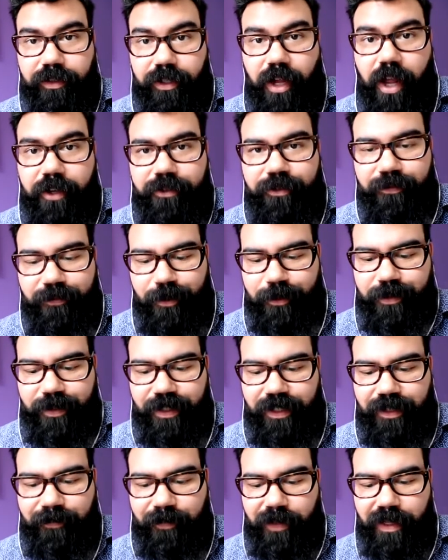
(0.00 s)

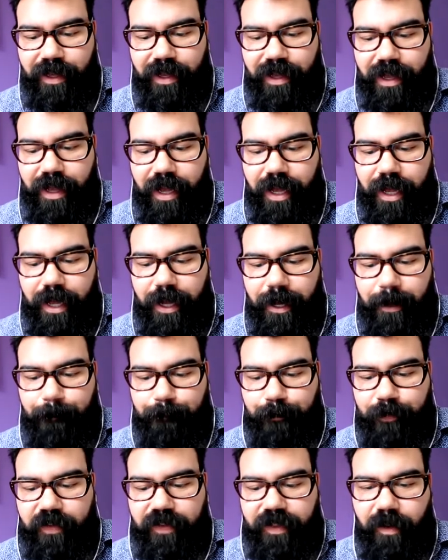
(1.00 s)
controversy.
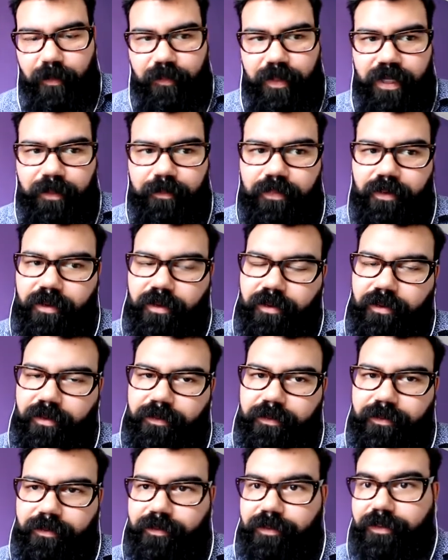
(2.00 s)
Some
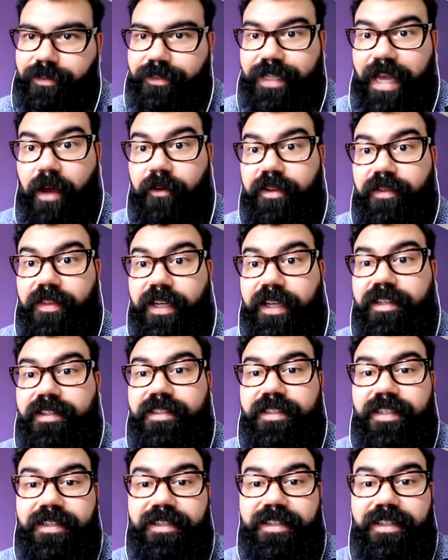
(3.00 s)
people doubted the
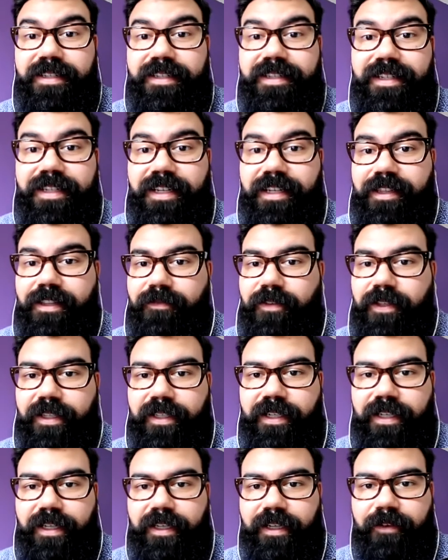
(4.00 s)
consistency and the
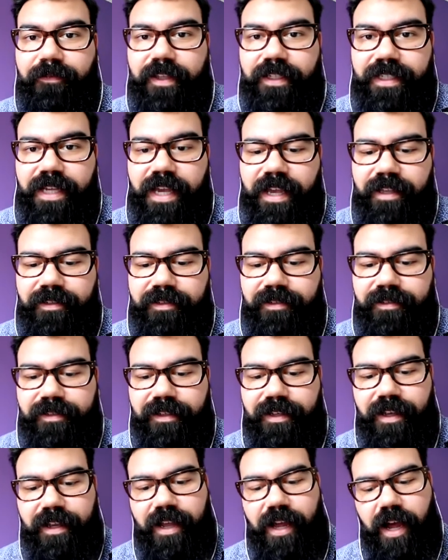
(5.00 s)
validity of the
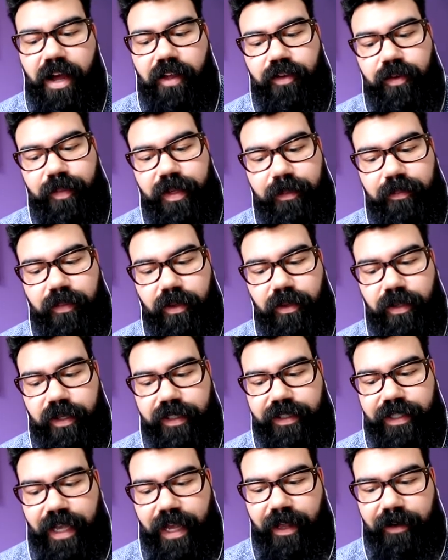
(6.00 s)
tests. Other people
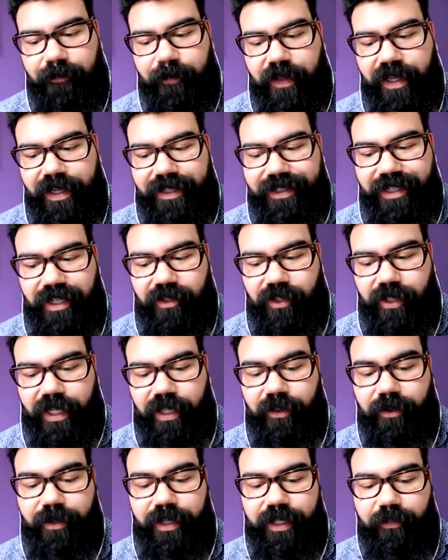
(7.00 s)
looked at teaching
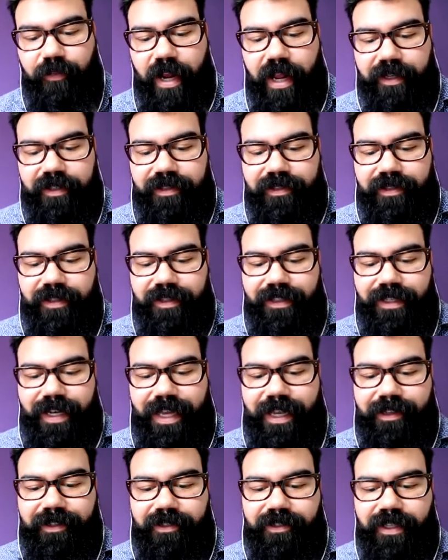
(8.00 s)
and learning practices in
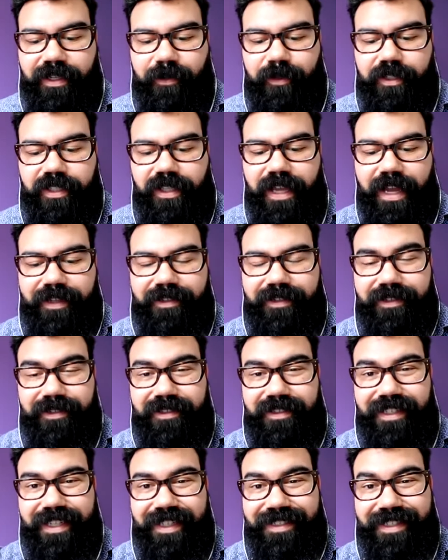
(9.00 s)
English language
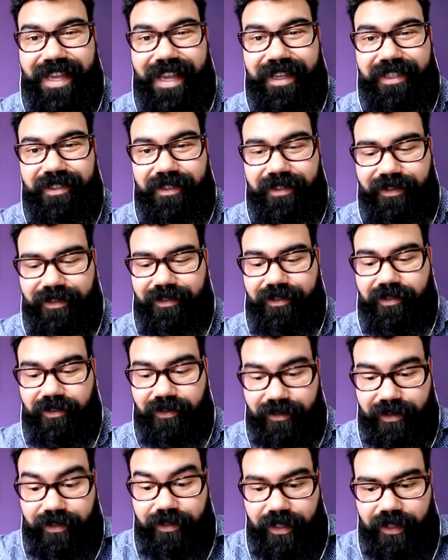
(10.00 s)
classes
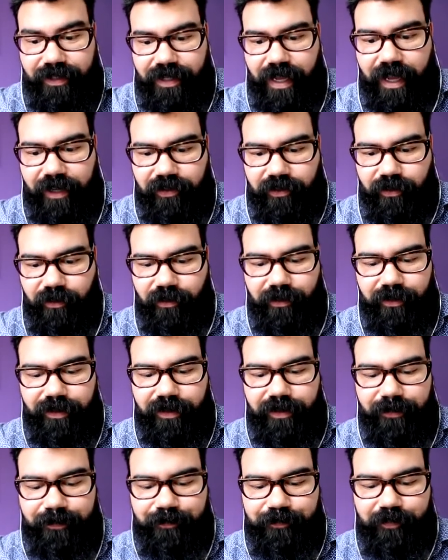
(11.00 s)
in Thai
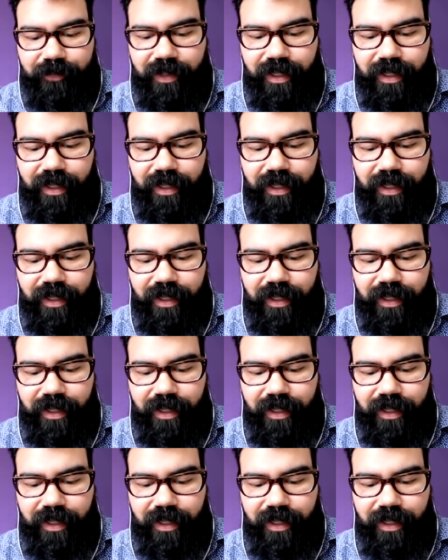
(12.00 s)
schools.